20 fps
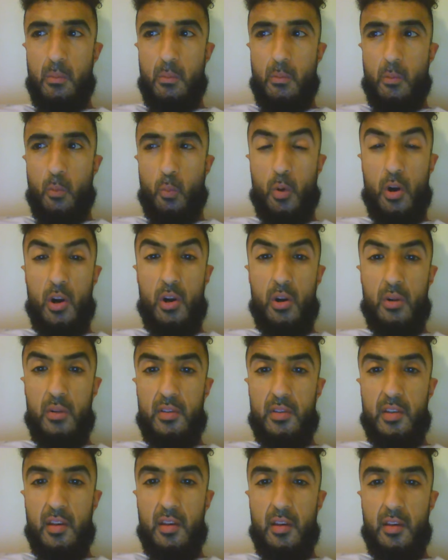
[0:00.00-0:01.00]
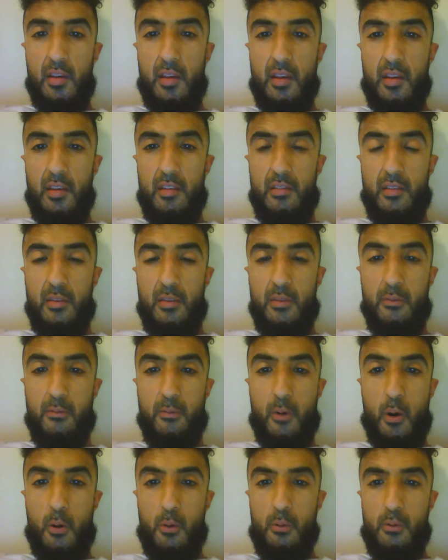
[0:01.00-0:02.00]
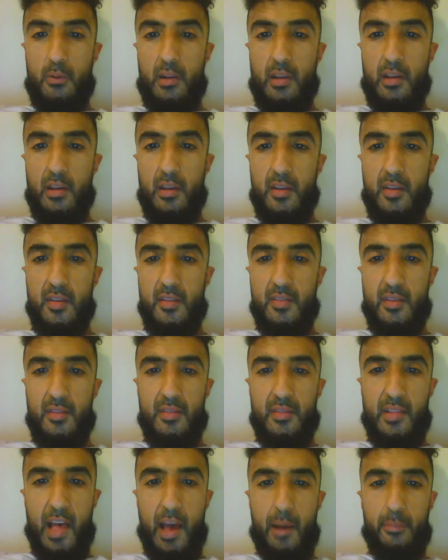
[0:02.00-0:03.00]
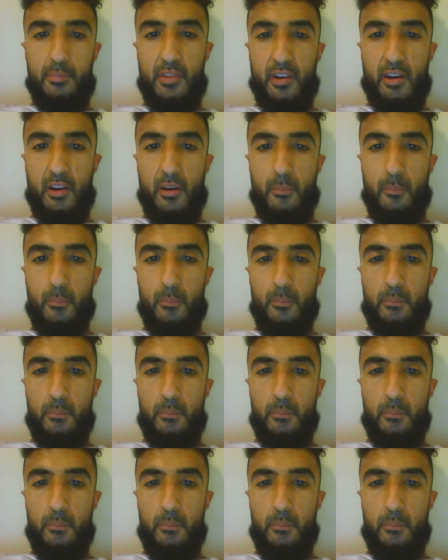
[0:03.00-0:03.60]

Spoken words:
world is his phone, is his laptop,